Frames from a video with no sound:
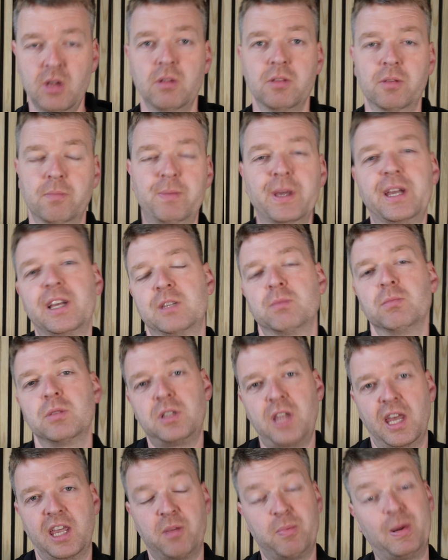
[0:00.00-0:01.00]
The biggest
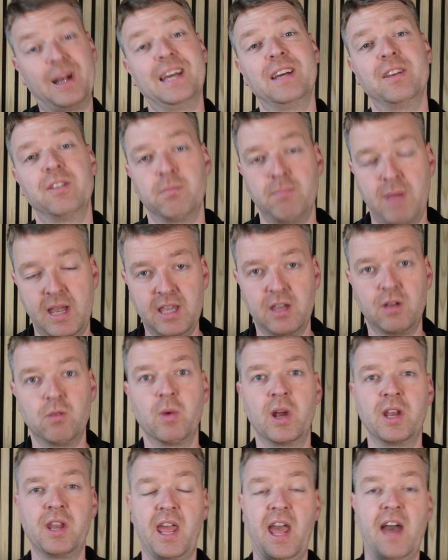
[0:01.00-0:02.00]
mistake players make
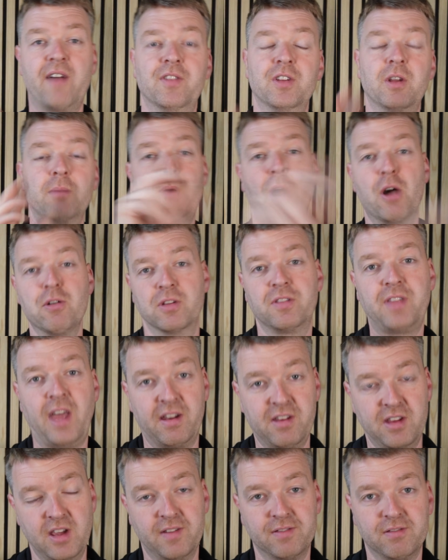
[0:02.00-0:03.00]
when they have an opponent
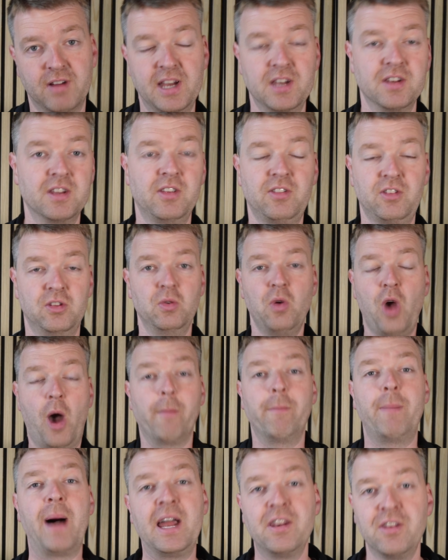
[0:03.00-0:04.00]
down the other end is to
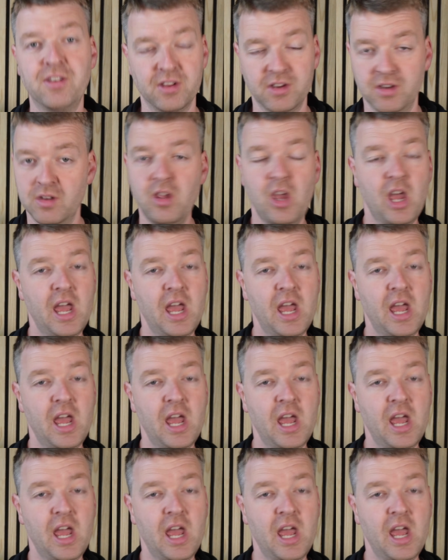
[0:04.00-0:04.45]
abandon